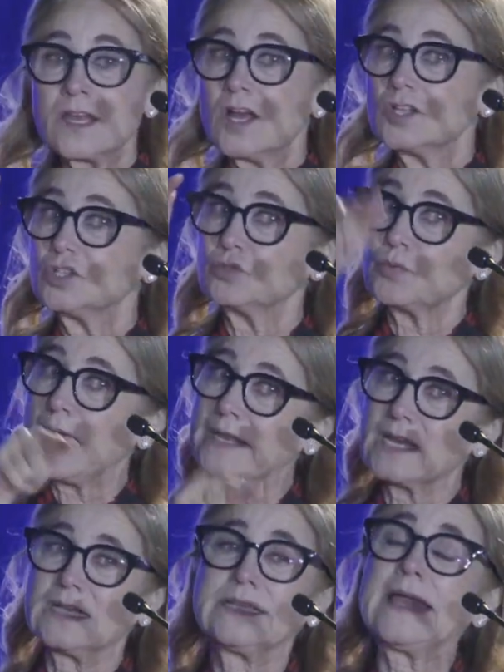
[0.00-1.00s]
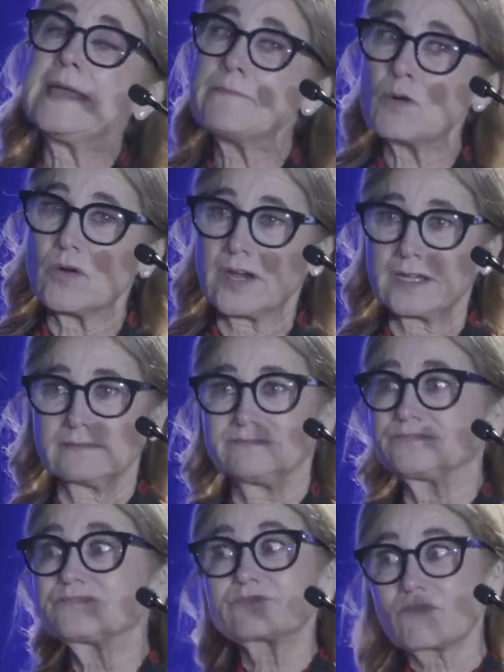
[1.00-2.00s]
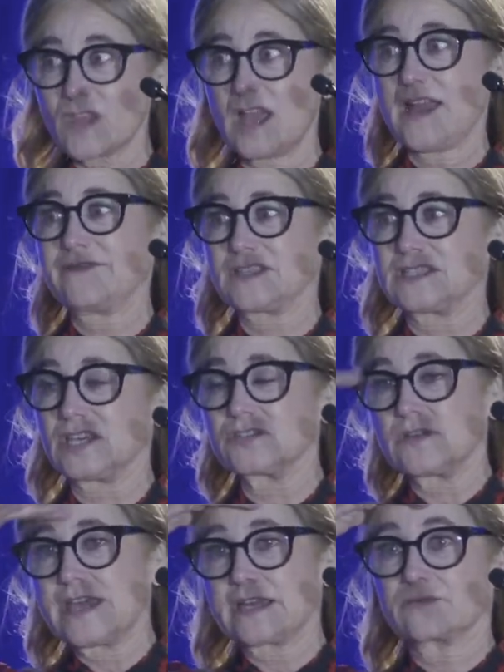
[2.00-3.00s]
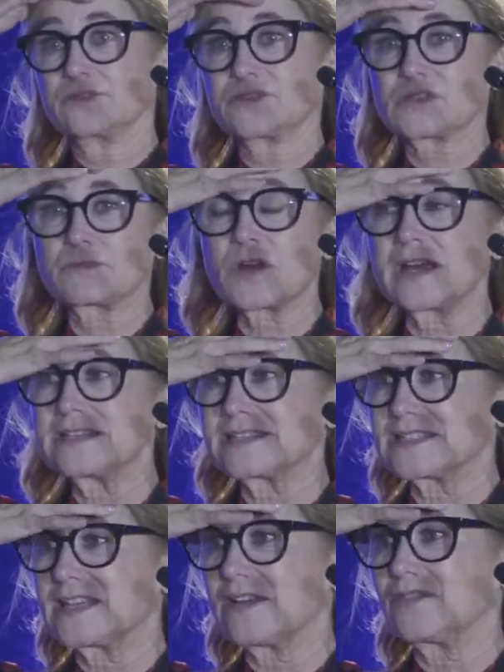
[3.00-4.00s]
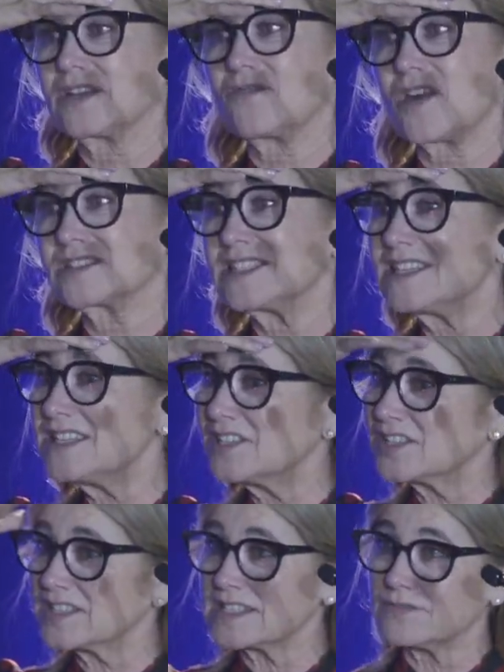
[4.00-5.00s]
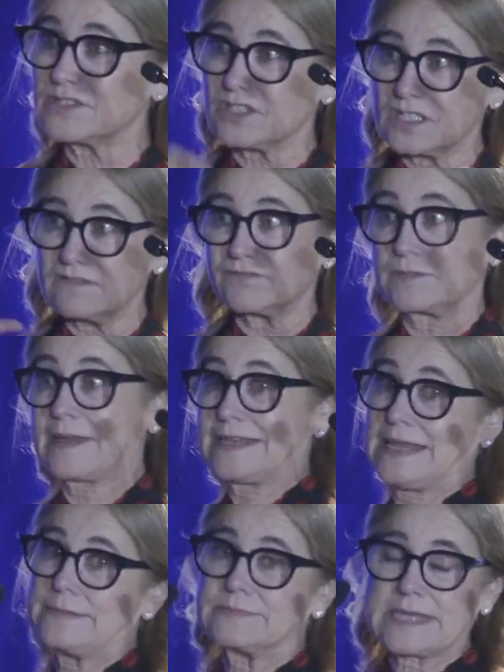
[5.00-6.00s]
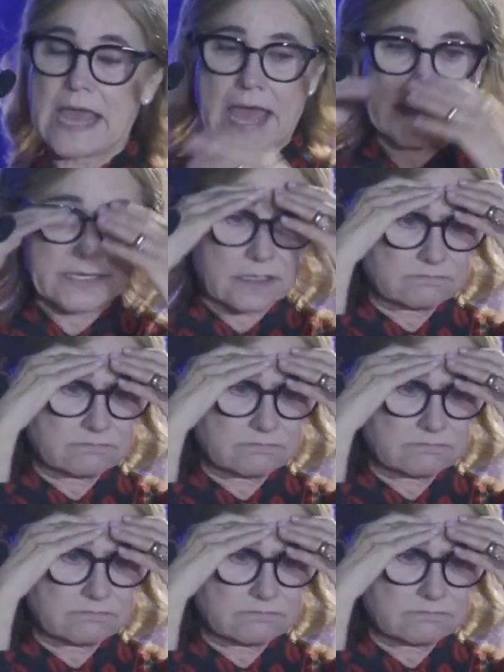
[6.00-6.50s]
Loretta Claiborne, I have to tell you, I had a real surprise tonight when I walked in here because I was looking for my name tag,